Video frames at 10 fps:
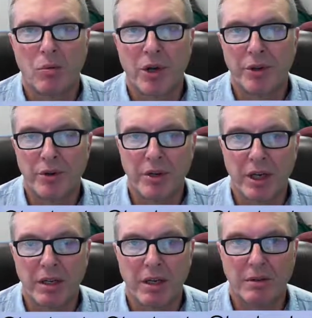whether or
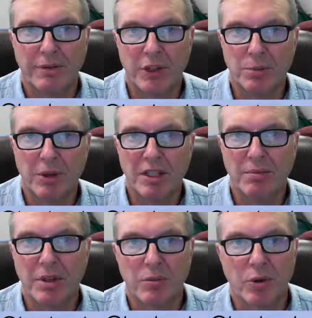not a finished
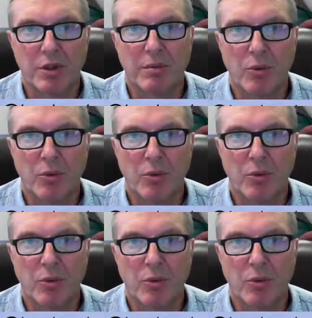basement is worth